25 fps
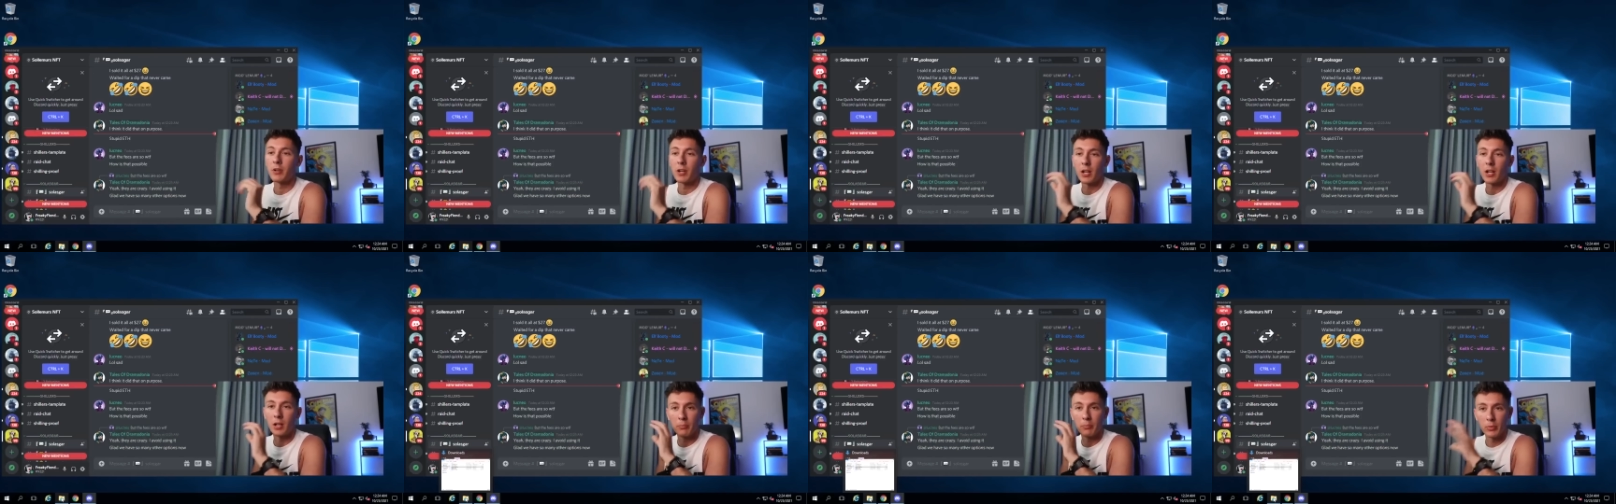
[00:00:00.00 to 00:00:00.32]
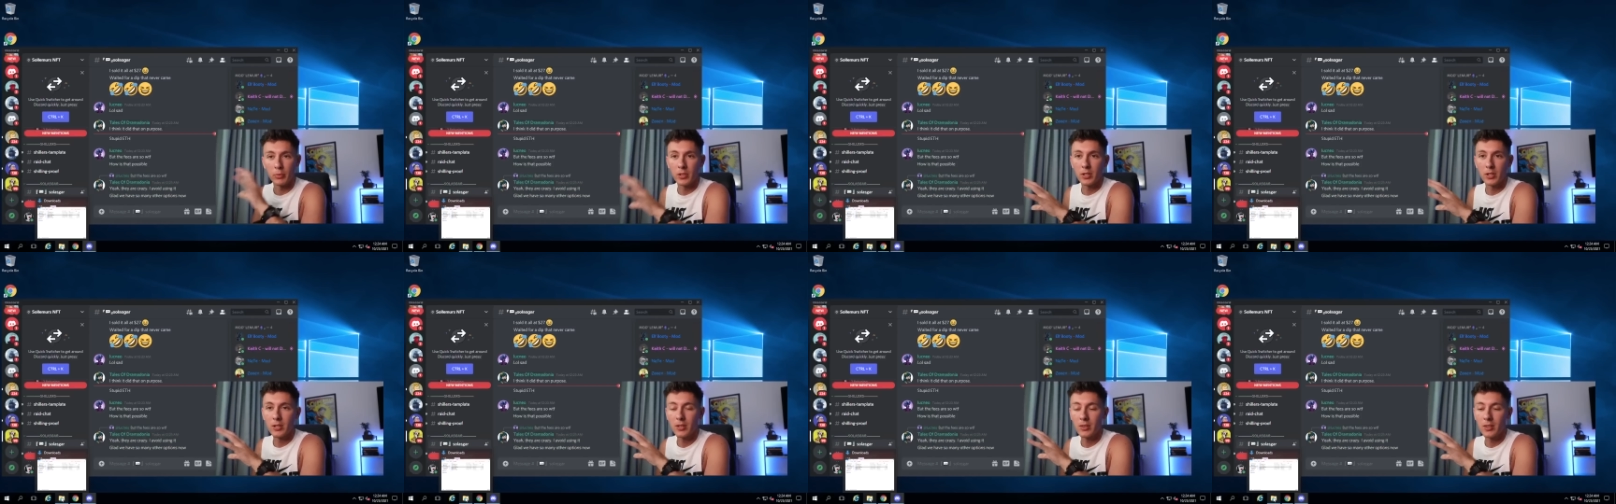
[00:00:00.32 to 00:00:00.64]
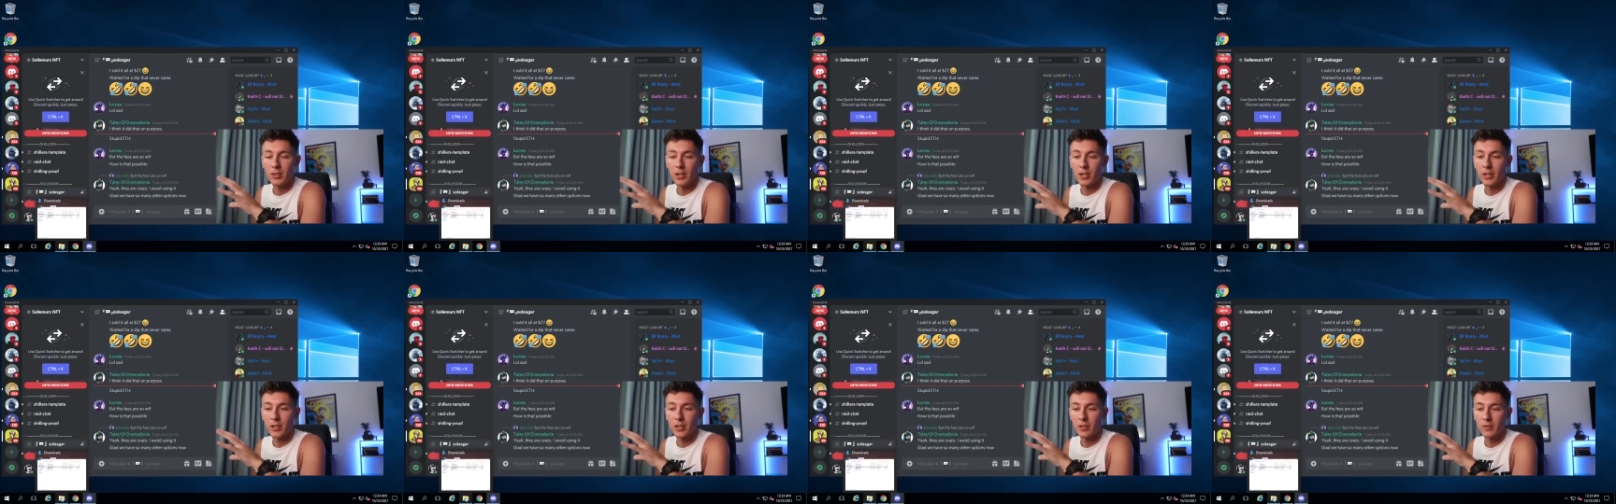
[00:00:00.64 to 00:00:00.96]
I'll put it in the
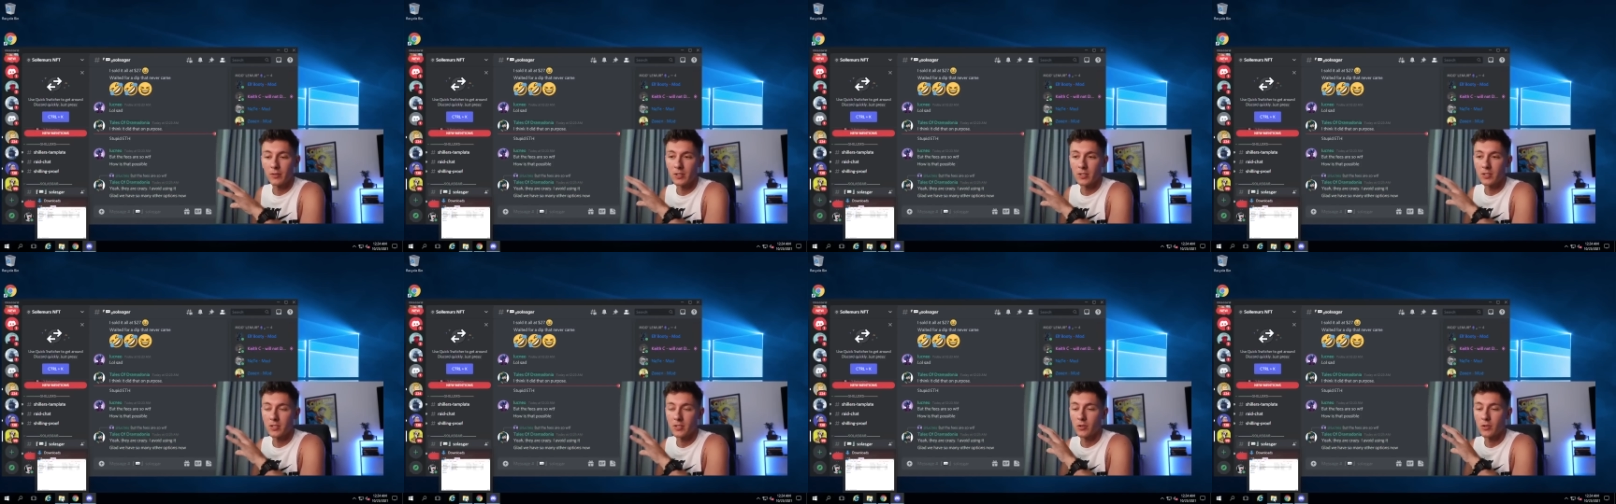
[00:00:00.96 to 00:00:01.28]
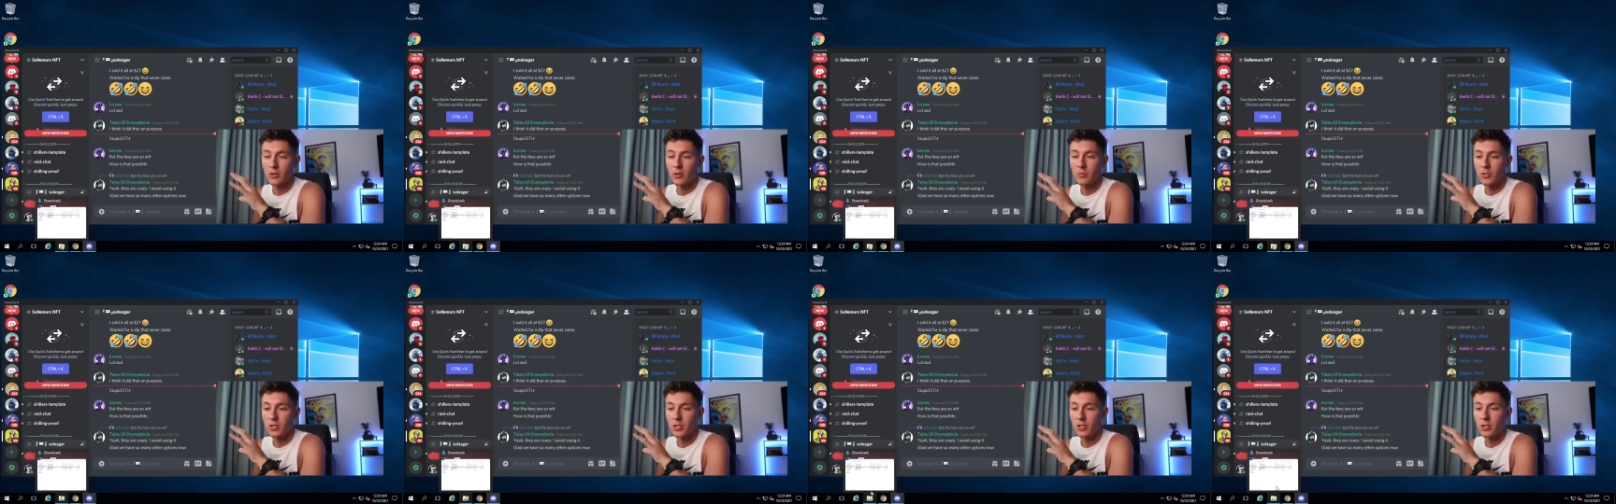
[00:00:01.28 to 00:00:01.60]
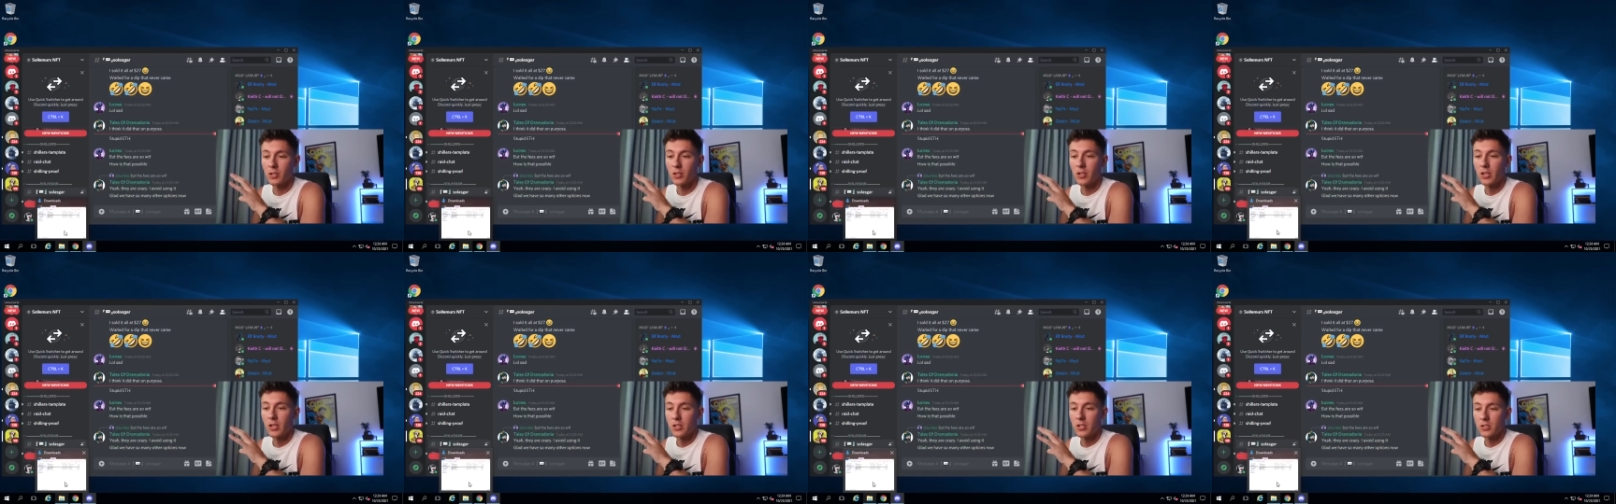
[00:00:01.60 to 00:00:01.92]
link of the description
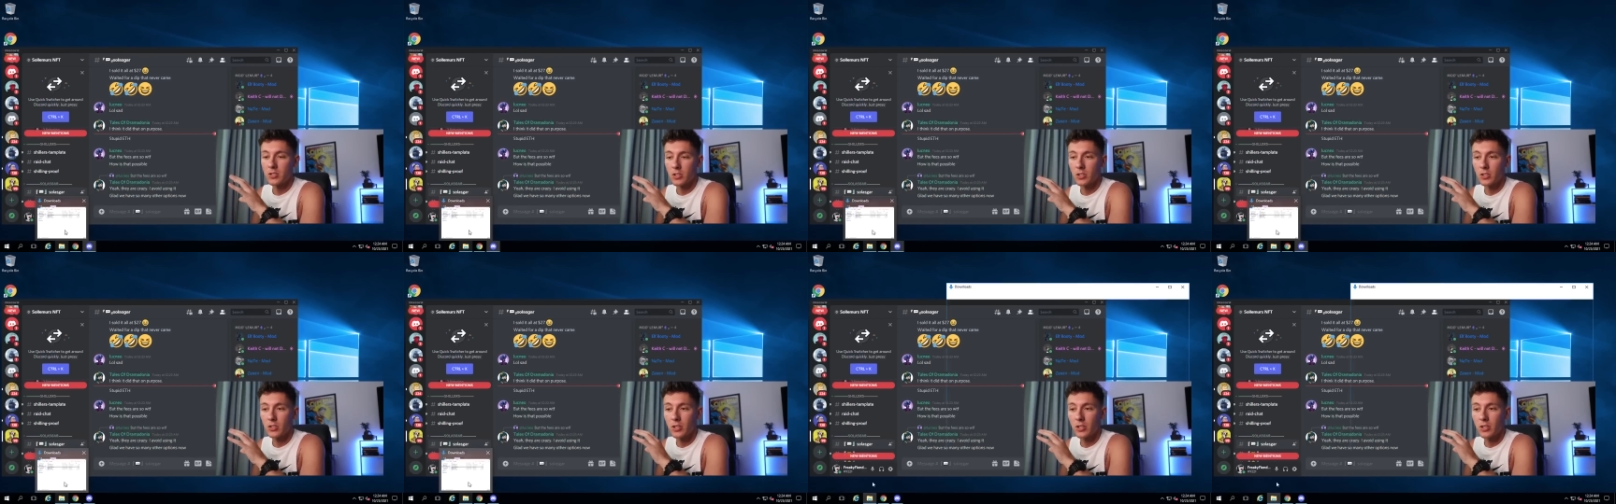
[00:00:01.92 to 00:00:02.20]
so you